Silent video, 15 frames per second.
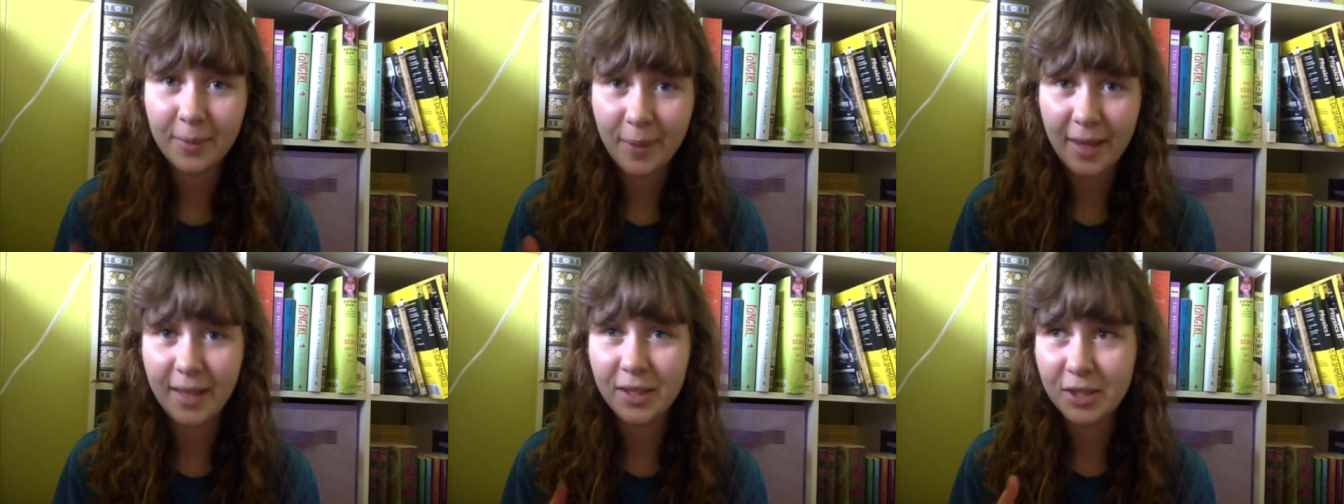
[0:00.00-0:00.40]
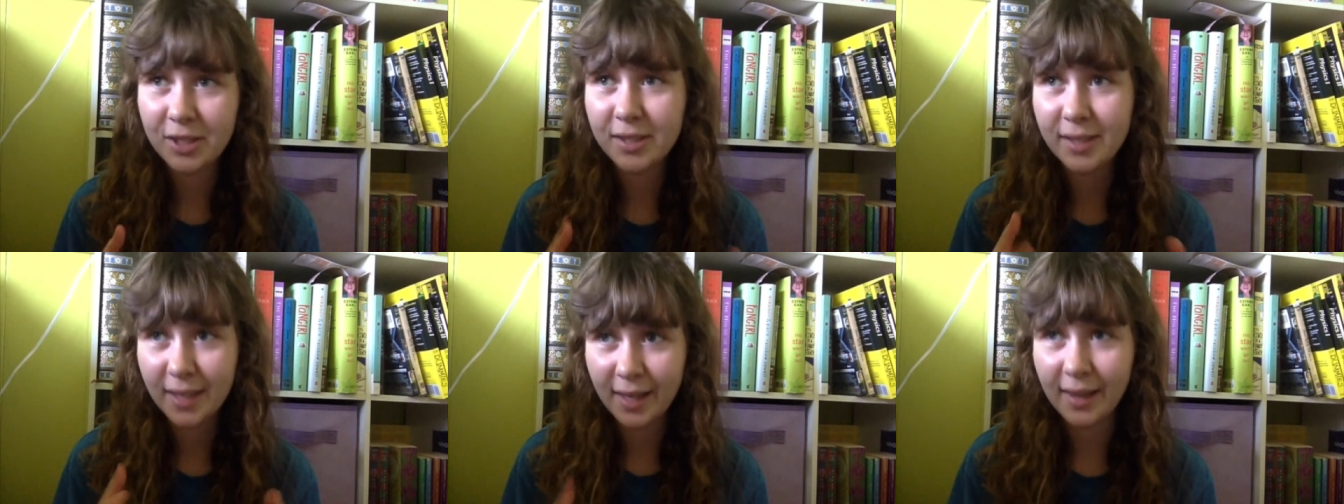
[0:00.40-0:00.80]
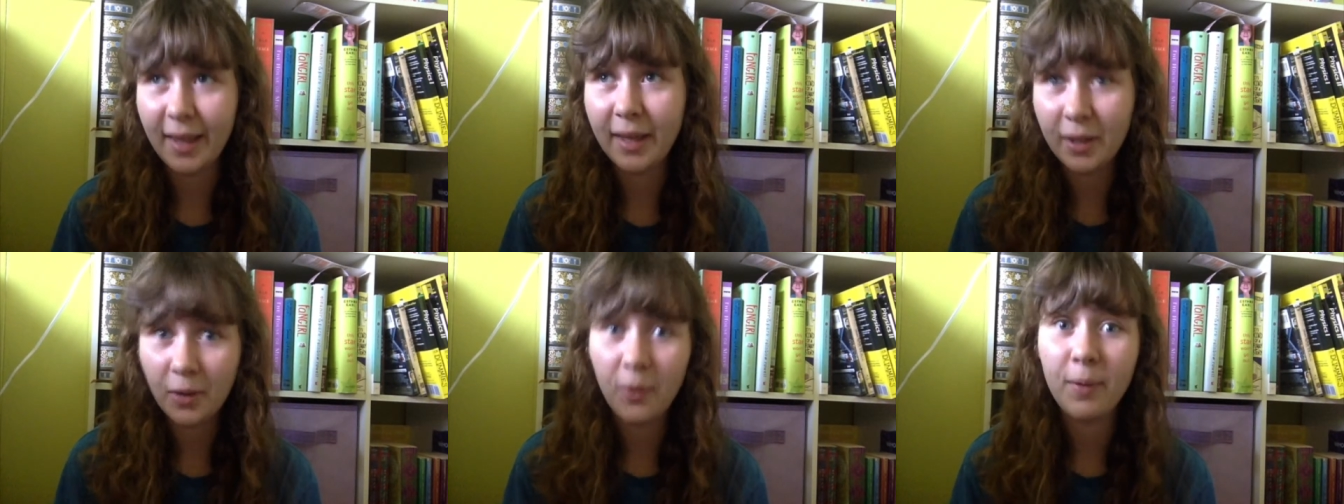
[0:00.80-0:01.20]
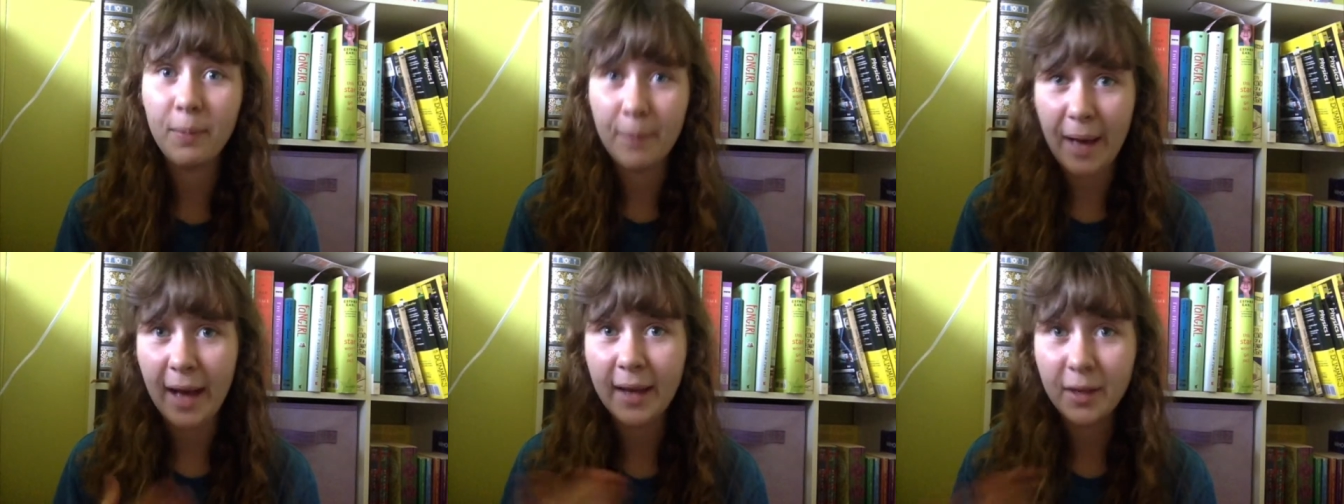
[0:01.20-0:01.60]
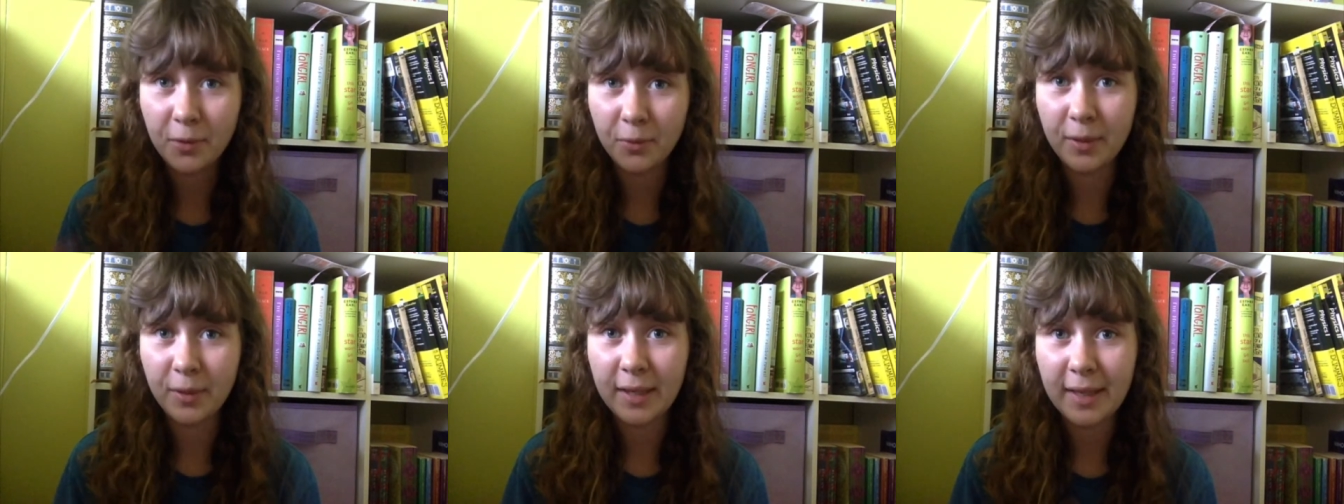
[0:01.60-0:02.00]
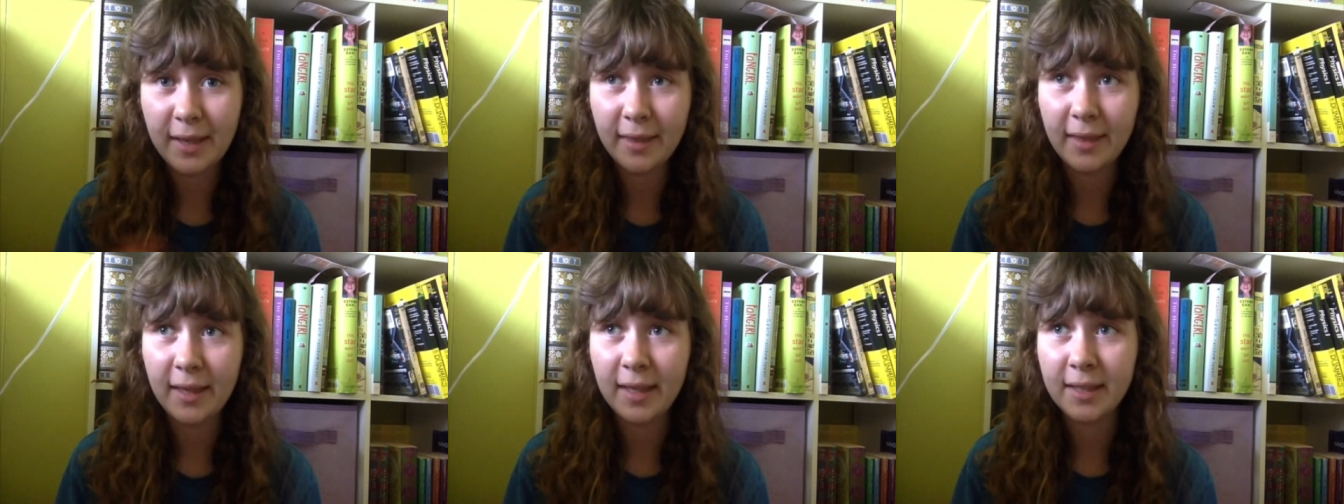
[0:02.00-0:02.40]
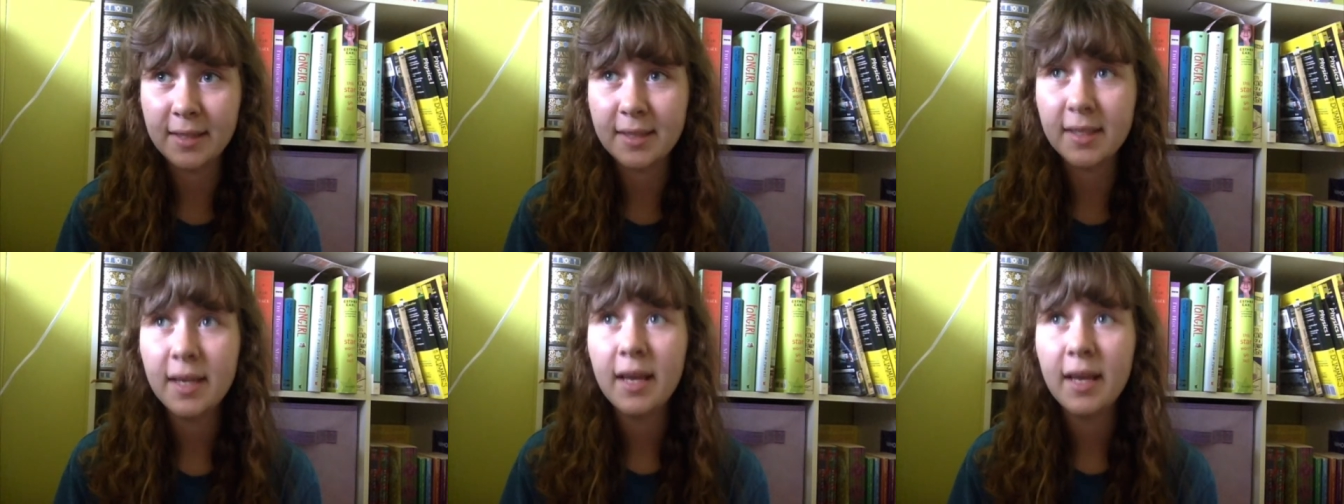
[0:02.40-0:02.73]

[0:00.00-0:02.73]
the pages and I like going back and reading things.